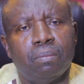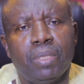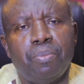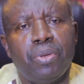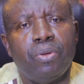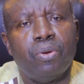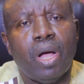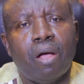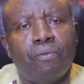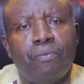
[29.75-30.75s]
Maybe you
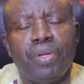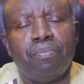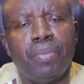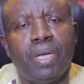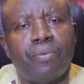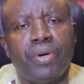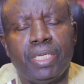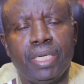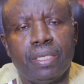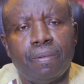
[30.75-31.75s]
have been
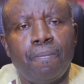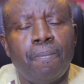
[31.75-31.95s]
bedridden.